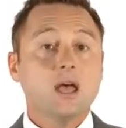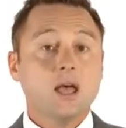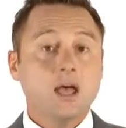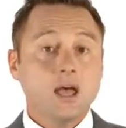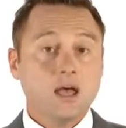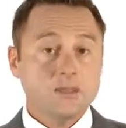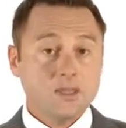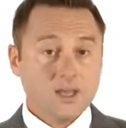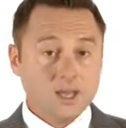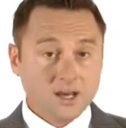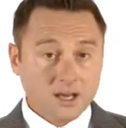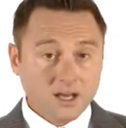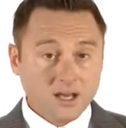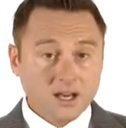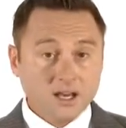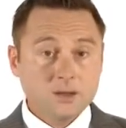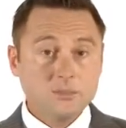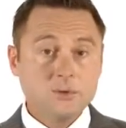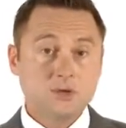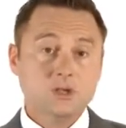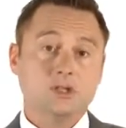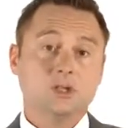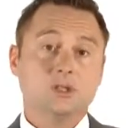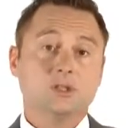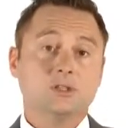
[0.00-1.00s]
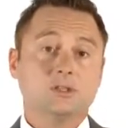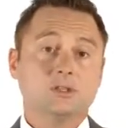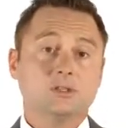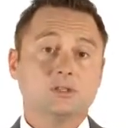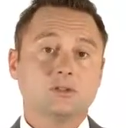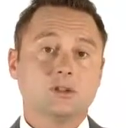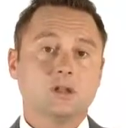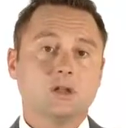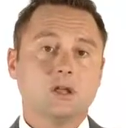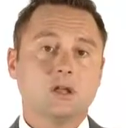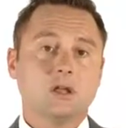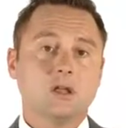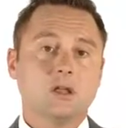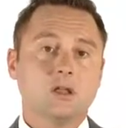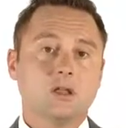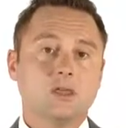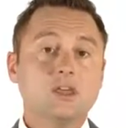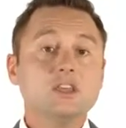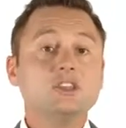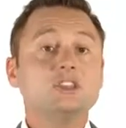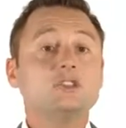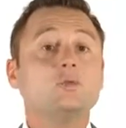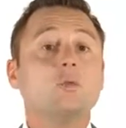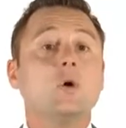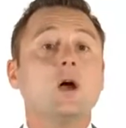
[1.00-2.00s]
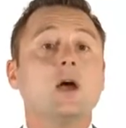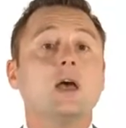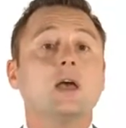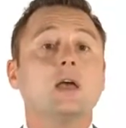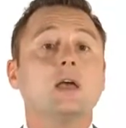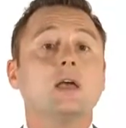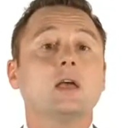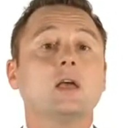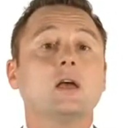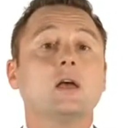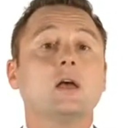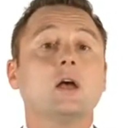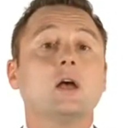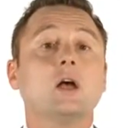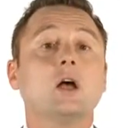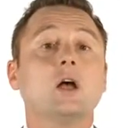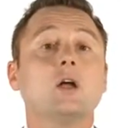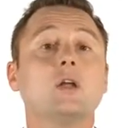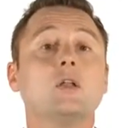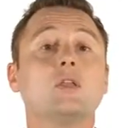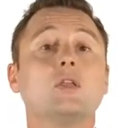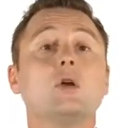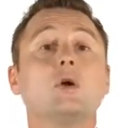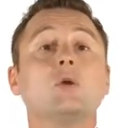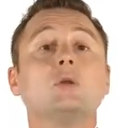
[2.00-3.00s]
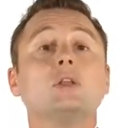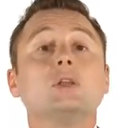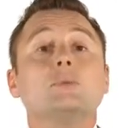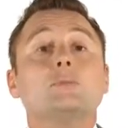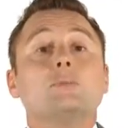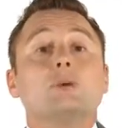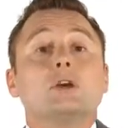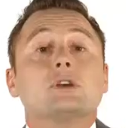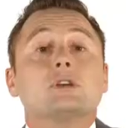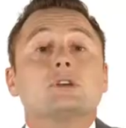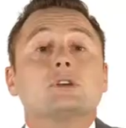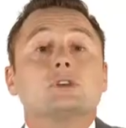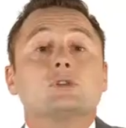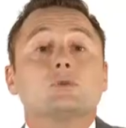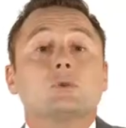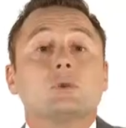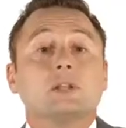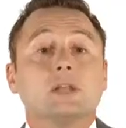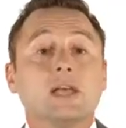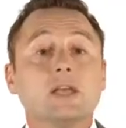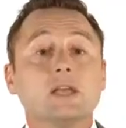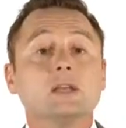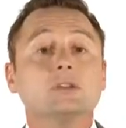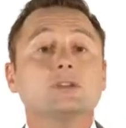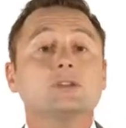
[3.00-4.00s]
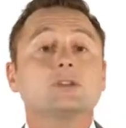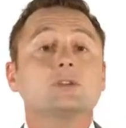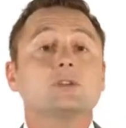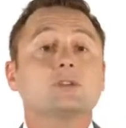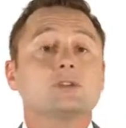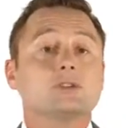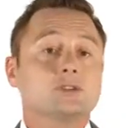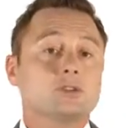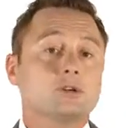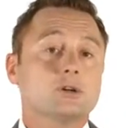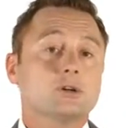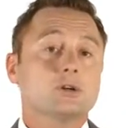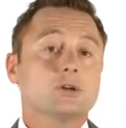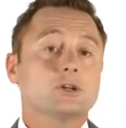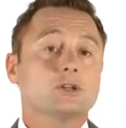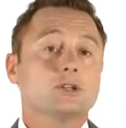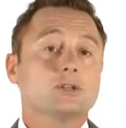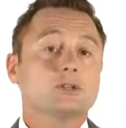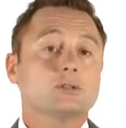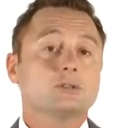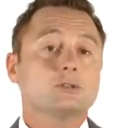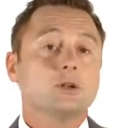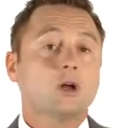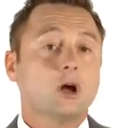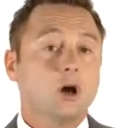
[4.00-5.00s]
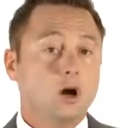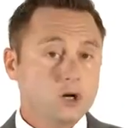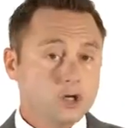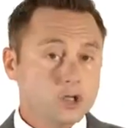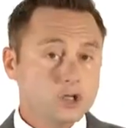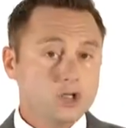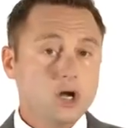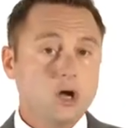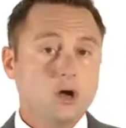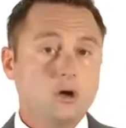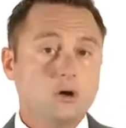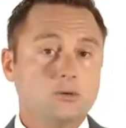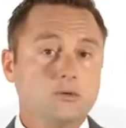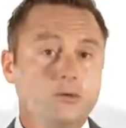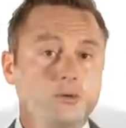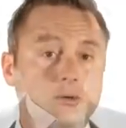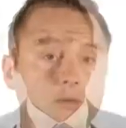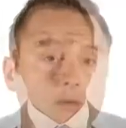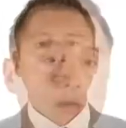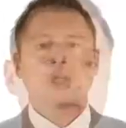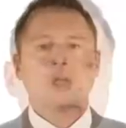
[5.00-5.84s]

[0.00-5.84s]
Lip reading: And then hit Images. This way, the only pictures related to your search are shown.